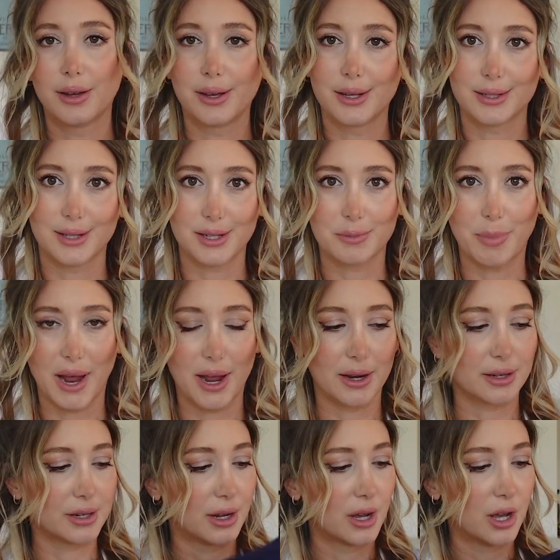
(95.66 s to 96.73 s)
is this
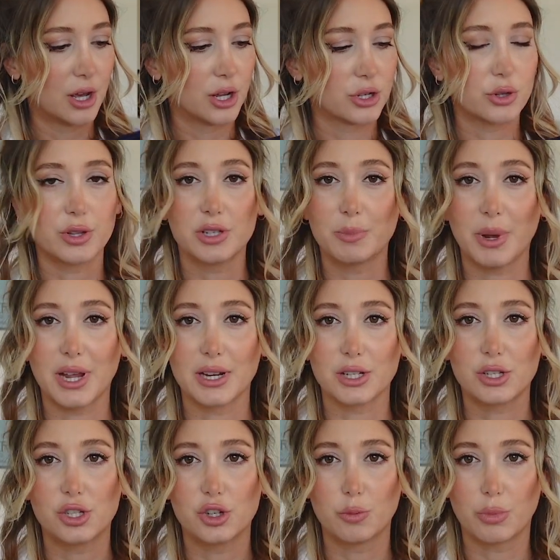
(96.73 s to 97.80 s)
band. So this band
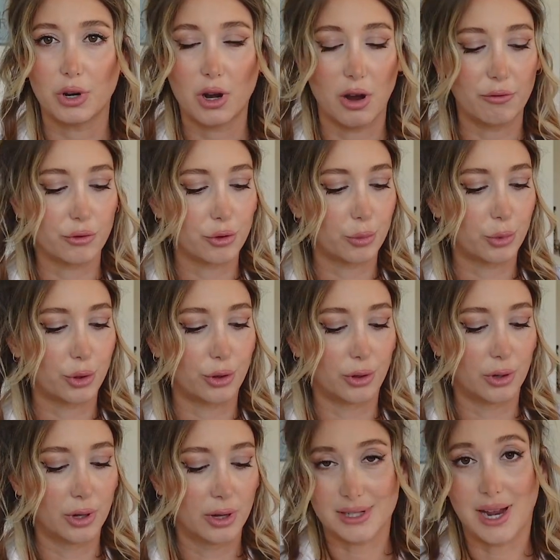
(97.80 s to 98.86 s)
is super
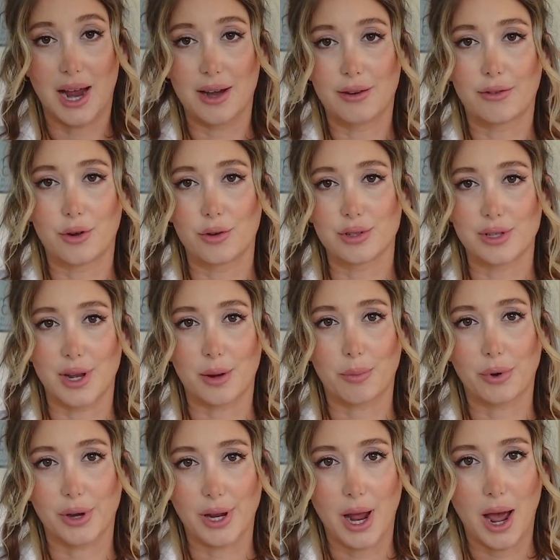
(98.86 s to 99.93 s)
comfortable. It kind of goes like
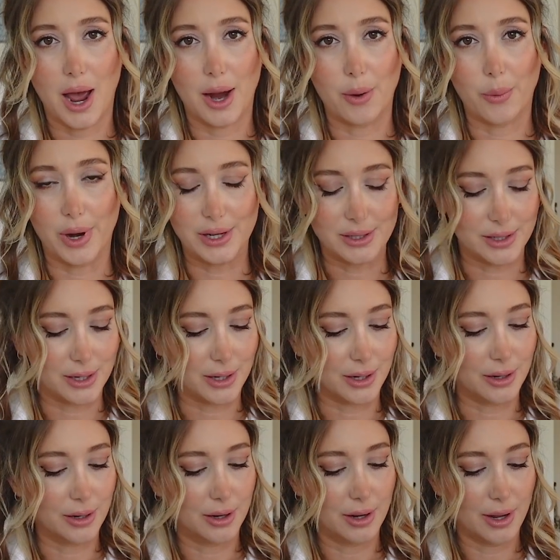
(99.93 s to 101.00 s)
pretty
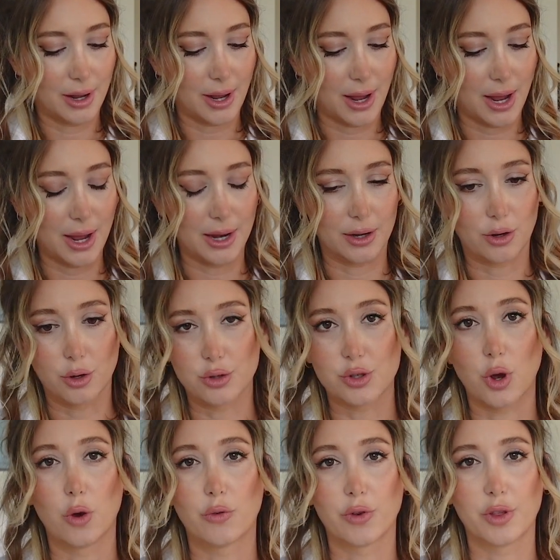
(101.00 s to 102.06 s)
high-waisted and goes
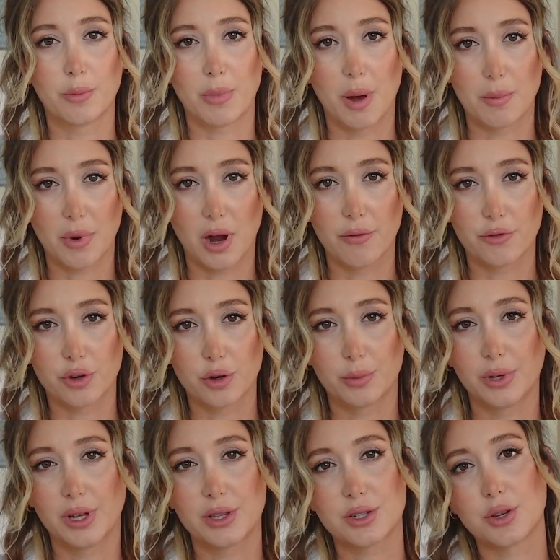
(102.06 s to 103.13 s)
over the bump
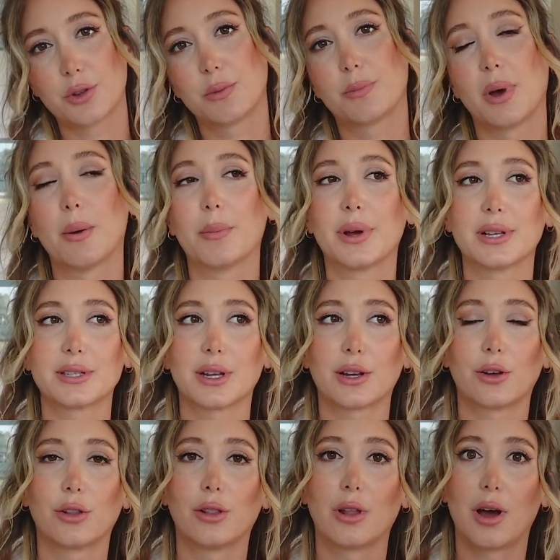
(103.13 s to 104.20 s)
comfortably. So the bump has like
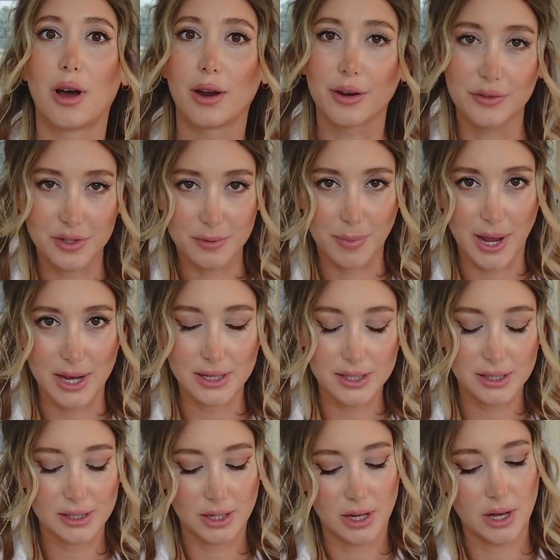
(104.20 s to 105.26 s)
a lot of
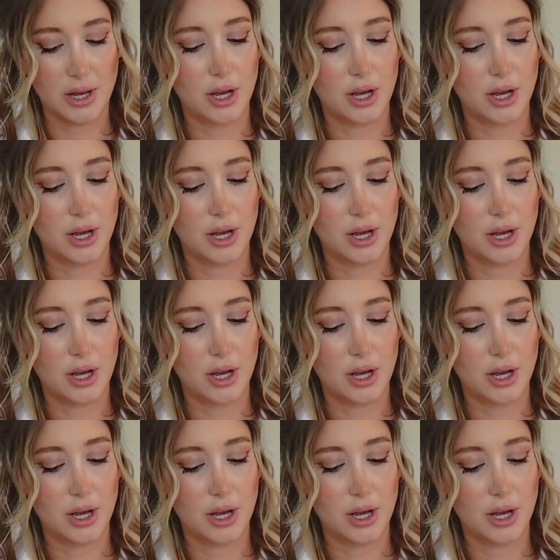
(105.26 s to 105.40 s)
space